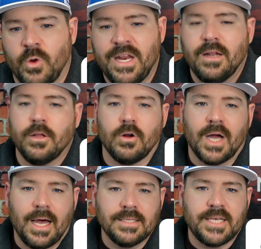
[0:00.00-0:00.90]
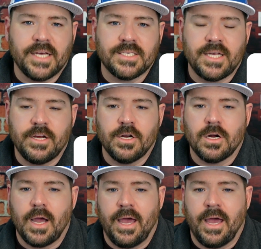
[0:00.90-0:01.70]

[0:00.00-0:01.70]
we need a little context here.